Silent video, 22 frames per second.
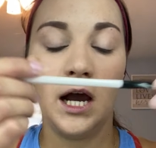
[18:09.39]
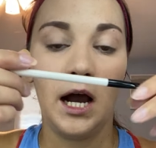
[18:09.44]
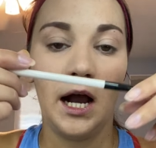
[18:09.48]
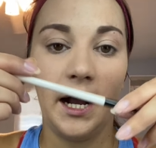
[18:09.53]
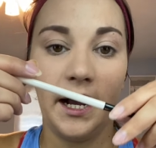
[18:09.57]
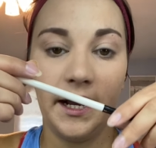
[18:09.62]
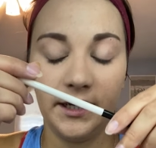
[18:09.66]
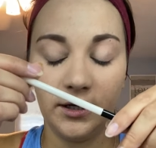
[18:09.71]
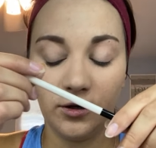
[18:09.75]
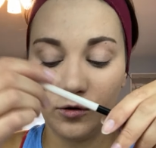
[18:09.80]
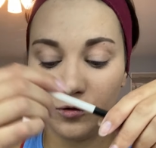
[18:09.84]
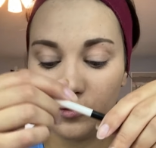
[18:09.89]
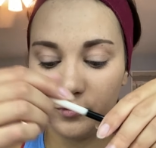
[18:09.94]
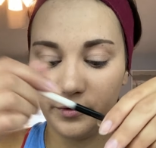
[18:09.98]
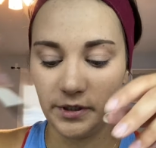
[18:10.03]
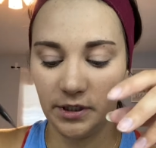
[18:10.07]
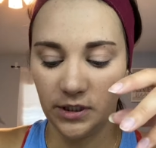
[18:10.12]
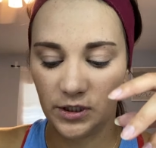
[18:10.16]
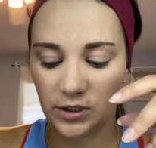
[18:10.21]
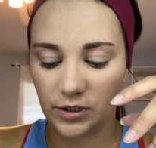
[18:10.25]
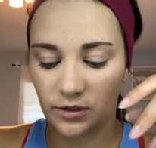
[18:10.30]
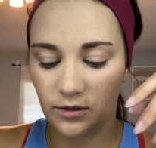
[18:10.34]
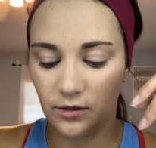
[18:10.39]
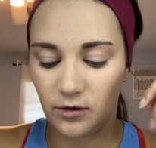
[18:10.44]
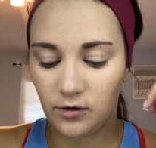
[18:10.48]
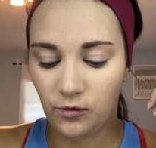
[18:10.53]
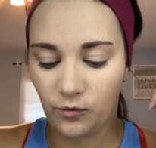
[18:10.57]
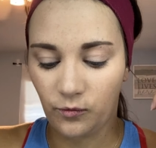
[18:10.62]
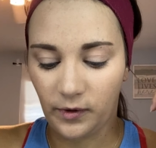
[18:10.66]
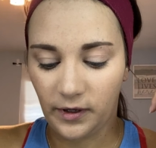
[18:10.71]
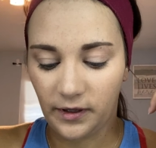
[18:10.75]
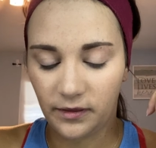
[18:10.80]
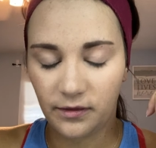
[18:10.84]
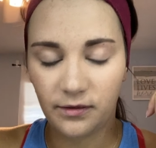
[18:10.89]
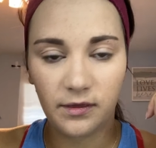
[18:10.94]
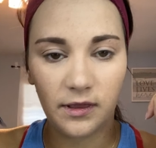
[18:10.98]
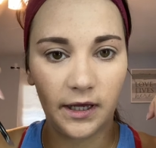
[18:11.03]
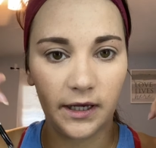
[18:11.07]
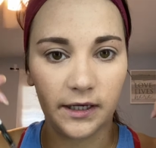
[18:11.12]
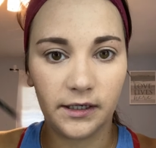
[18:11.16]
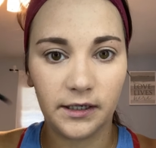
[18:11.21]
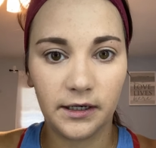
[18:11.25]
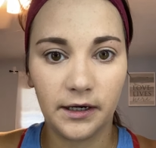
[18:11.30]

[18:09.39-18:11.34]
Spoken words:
I always go with like